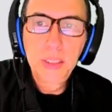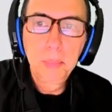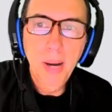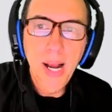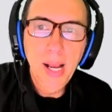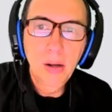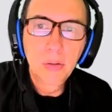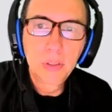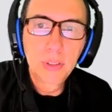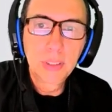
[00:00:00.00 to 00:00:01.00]
miles
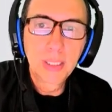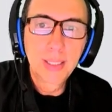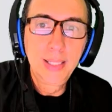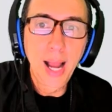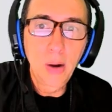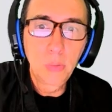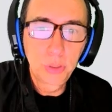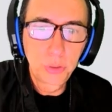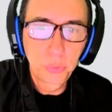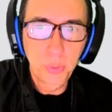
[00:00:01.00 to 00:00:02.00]

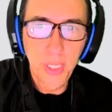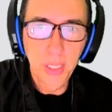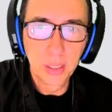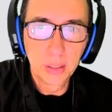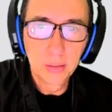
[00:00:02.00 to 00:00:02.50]
downstream.